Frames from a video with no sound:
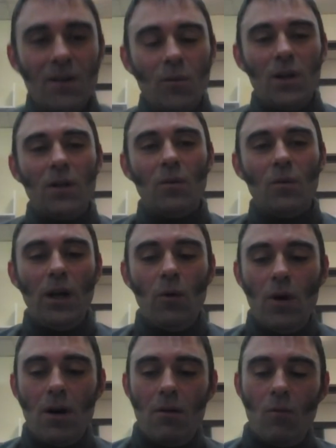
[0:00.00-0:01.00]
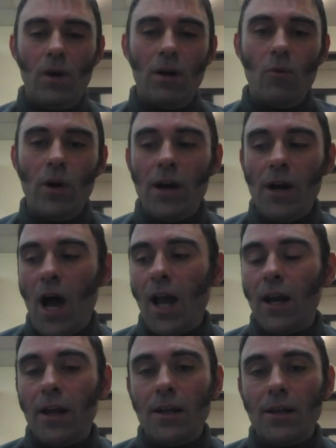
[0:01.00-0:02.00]
well, you know we're, generators. We're, we're, we're an
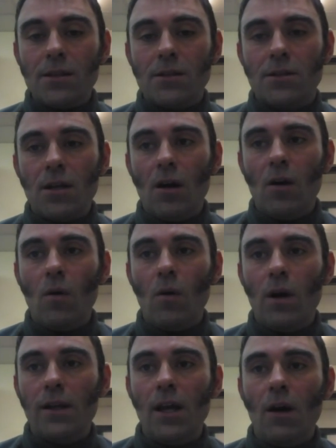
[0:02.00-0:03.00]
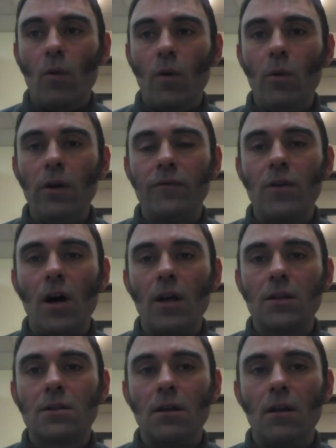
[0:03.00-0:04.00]
island, so you know we, have
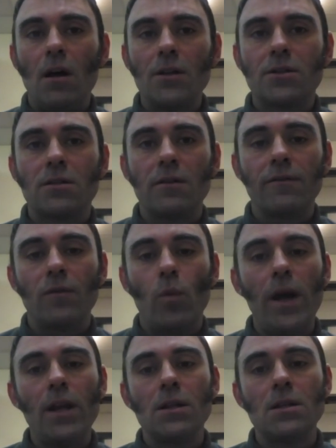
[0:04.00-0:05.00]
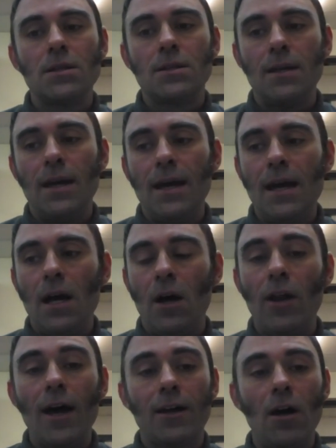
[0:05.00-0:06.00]
got lots of wind uh,
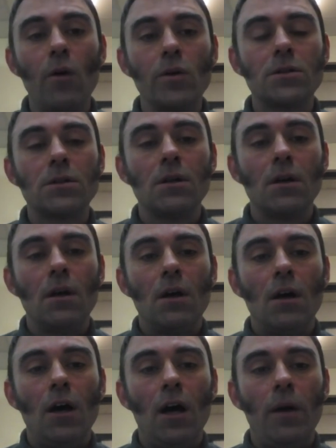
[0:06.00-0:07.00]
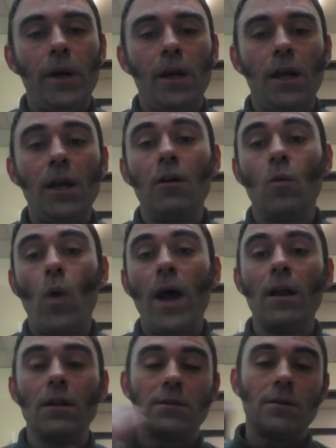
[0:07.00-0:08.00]
on our coast. I mean, here in
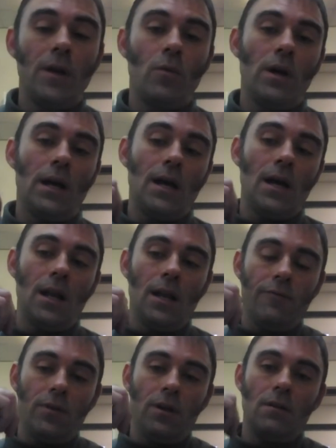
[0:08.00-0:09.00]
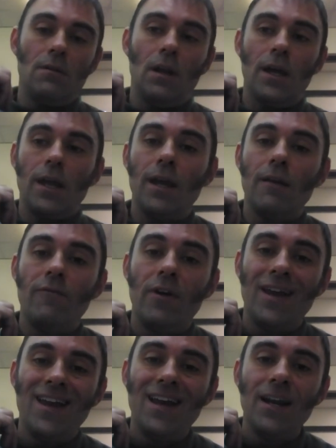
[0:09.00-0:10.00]
Wales, I mean, uh, I live in like a
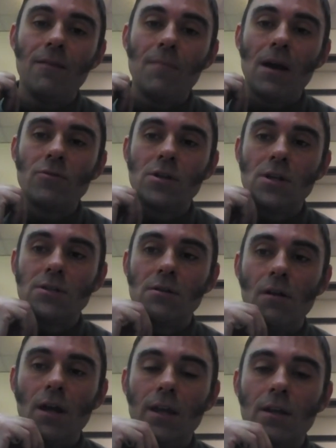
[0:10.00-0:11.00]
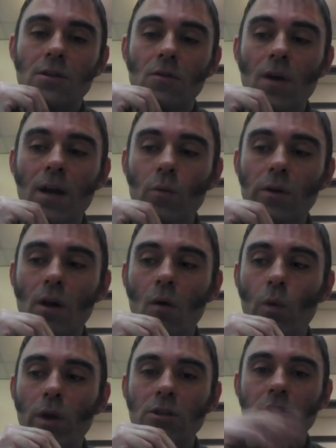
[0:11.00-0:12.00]
very hilly, mountainous like terrain. We've
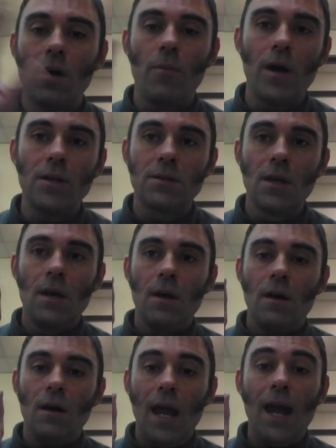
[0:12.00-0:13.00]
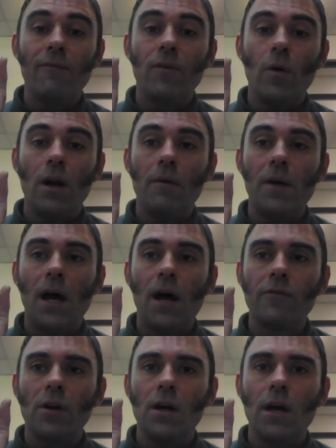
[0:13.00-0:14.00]
got wind turbines everywhere.
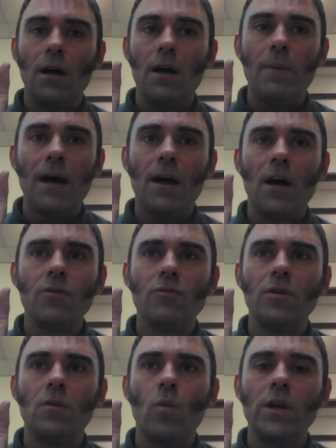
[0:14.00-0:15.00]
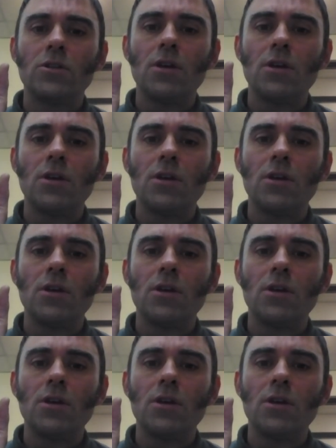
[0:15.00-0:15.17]
I've got a, about hundred wind